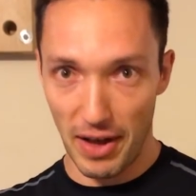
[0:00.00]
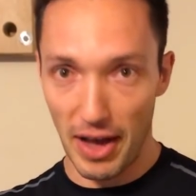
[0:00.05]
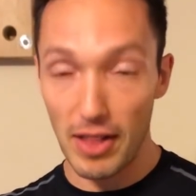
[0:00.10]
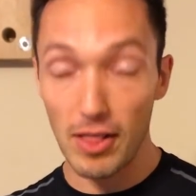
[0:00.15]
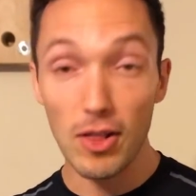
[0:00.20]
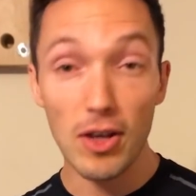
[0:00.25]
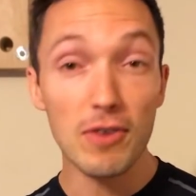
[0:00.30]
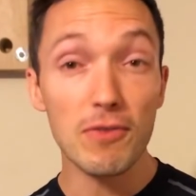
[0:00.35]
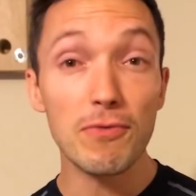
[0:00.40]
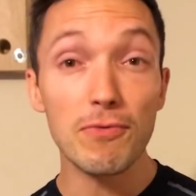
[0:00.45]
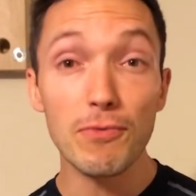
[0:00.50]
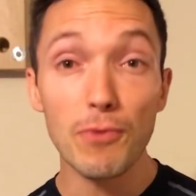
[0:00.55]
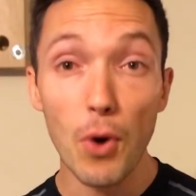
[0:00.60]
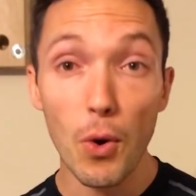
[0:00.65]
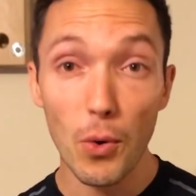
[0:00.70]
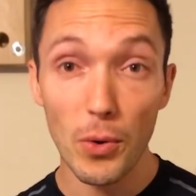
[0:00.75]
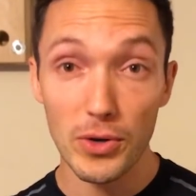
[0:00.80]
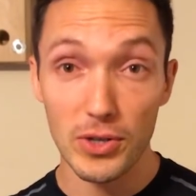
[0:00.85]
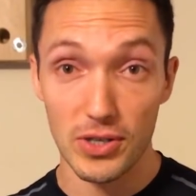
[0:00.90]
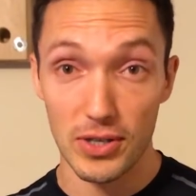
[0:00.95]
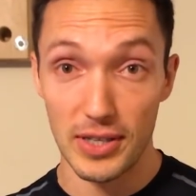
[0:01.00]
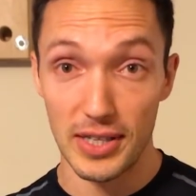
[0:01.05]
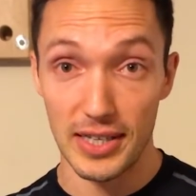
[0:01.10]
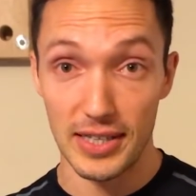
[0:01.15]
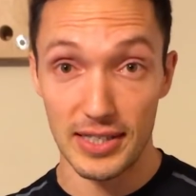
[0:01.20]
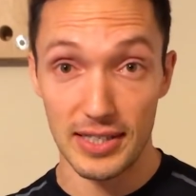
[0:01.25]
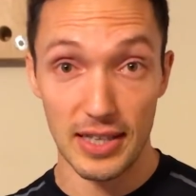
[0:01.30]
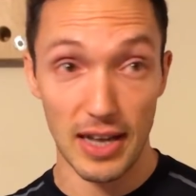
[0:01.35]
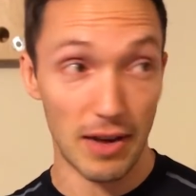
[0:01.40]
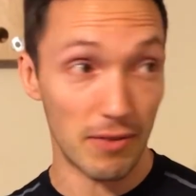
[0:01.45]
I look forward to
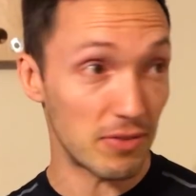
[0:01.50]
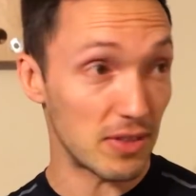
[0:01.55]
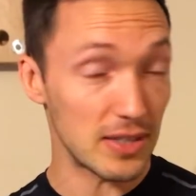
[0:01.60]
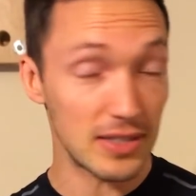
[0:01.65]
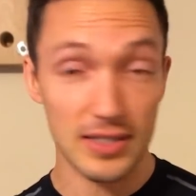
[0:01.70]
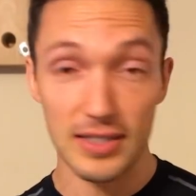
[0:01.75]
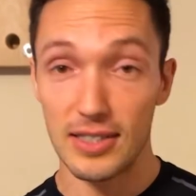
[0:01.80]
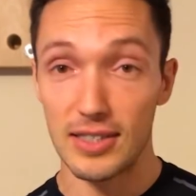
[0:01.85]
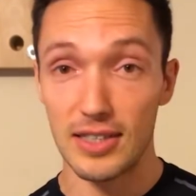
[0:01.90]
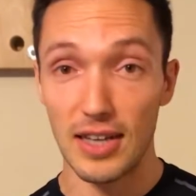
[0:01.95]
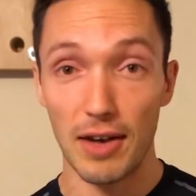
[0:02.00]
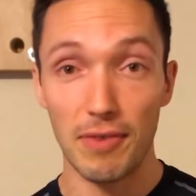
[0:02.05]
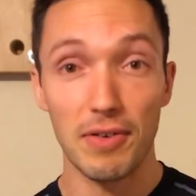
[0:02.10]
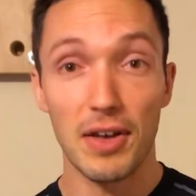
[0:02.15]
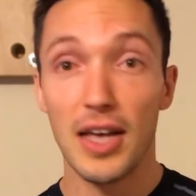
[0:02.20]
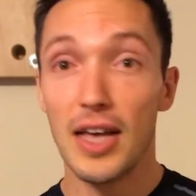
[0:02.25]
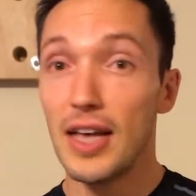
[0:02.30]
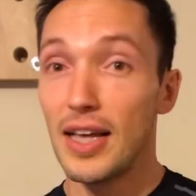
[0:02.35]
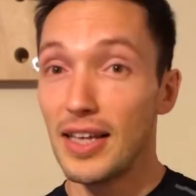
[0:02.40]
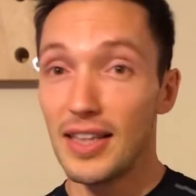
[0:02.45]
this stuff. This is stuff,